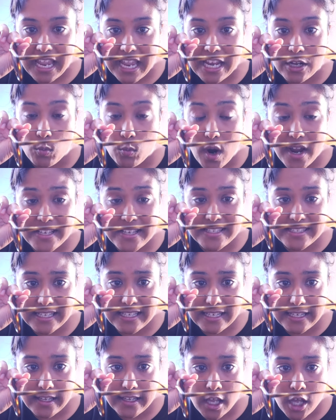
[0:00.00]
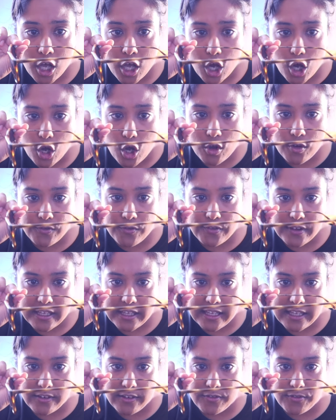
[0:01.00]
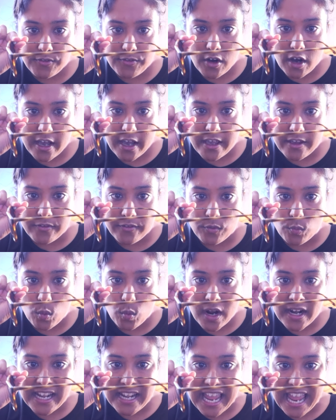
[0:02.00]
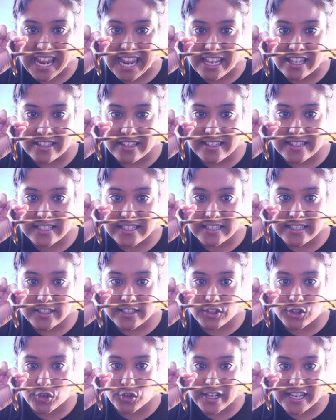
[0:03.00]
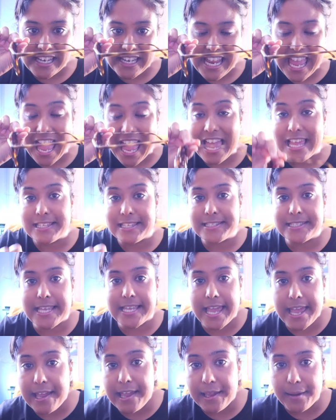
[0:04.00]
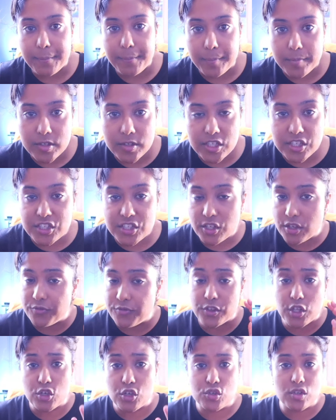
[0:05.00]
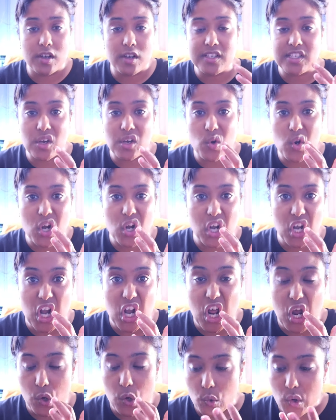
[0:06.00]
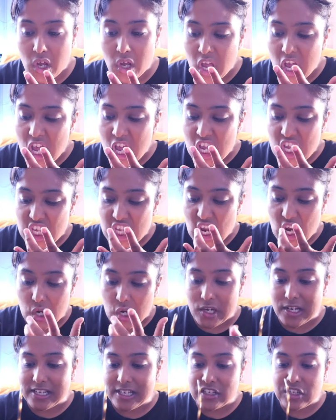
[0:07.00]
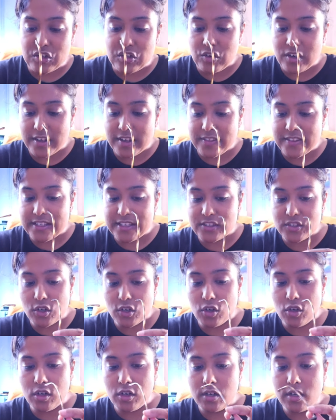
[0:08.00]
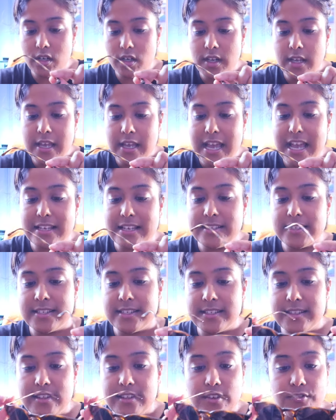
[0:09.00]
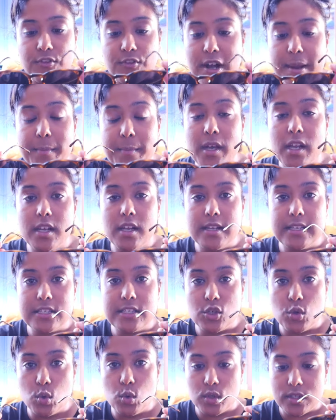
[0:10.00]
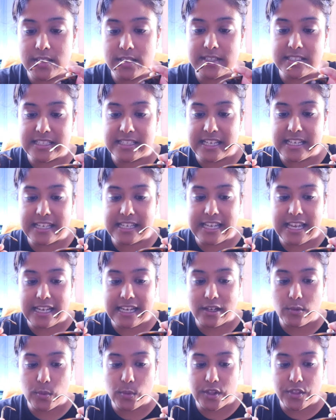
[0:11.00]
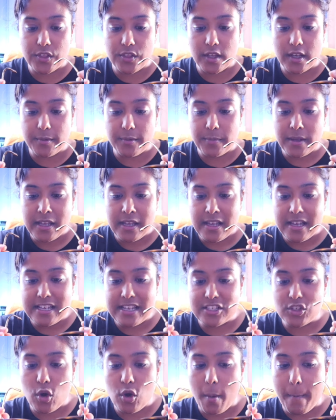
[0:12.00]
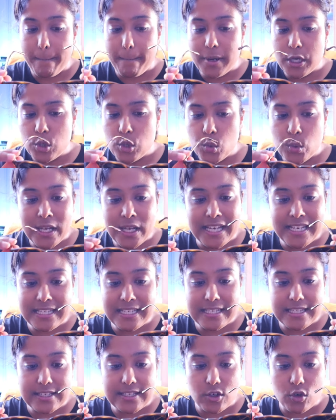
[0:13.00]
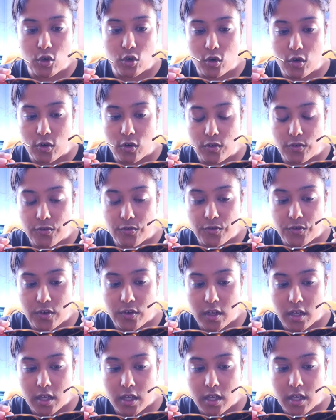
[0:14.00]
OV518 3SM, just so for those guys that want to know. So let's try these on, and just the frame color is tortoise again, with it's got blue hint of